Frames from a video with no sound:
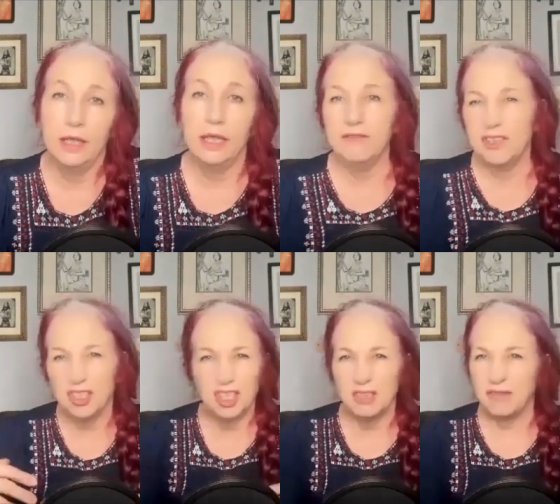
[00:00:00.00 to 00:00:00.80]
If
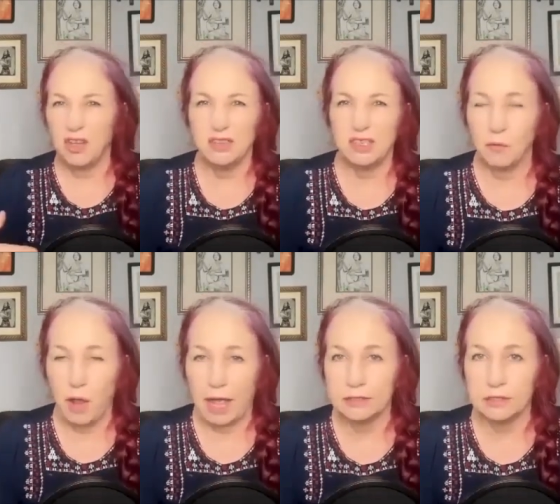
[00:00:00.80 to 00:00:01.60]
there's just flows of
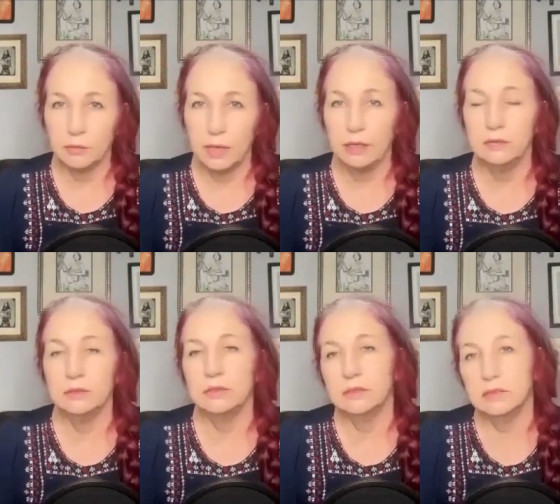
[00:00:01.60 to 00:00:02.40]
wax
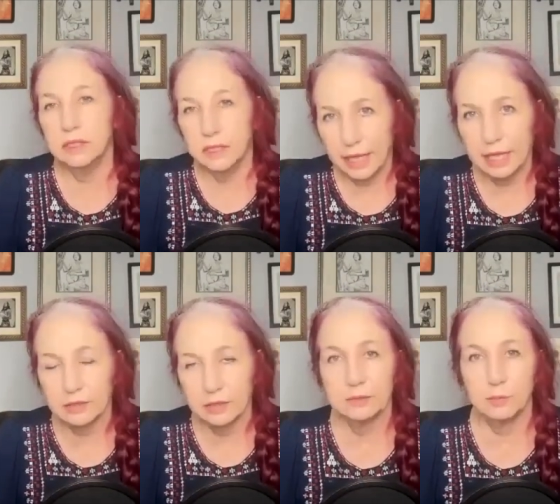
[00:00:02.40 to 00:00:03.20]
around, then the
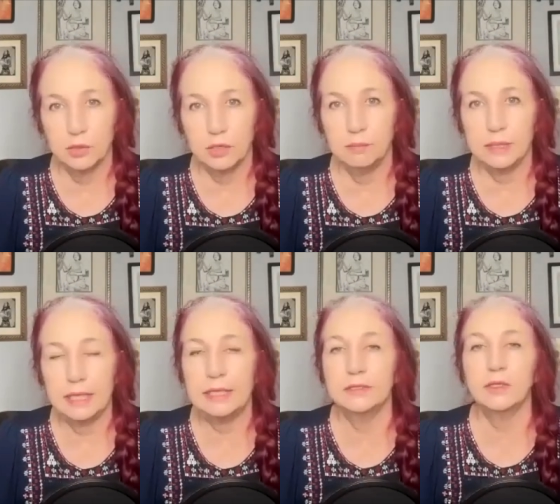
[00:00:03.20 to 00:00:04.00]
candle has burned
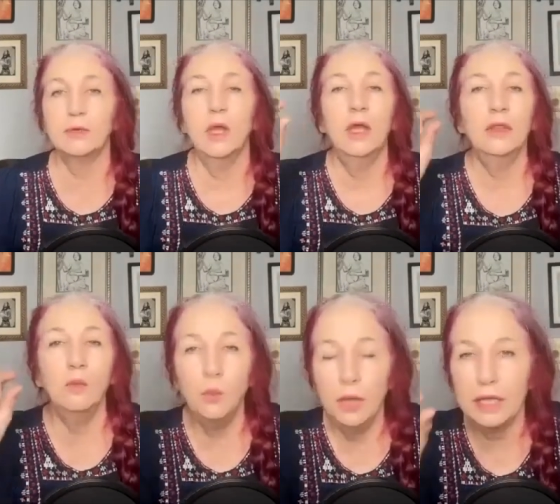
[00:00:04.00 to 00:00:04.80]
completely. So
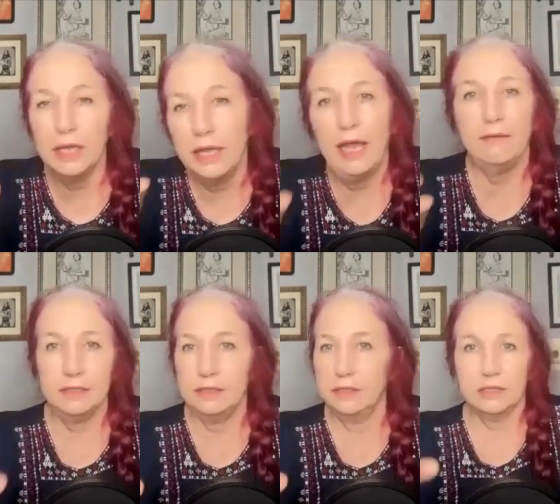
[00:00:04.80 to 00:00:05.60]
the wick can have
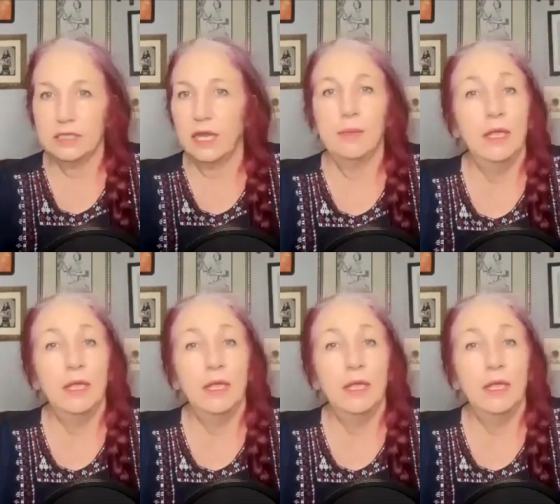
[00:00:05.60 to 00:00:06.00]
a little stub.